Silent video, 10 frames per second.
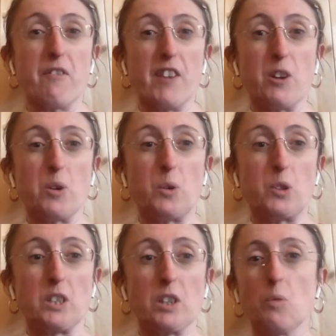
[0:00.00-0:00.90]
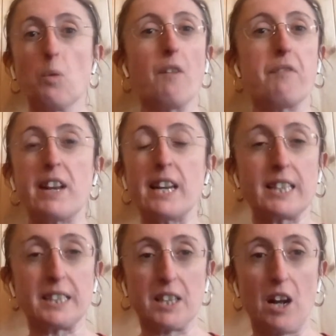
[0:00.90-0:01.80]
feels, what
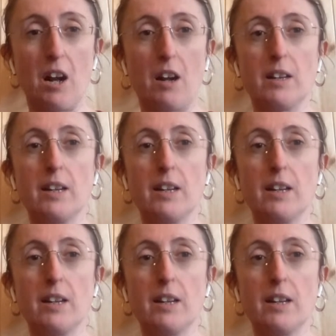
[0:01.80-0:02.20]
feelings are,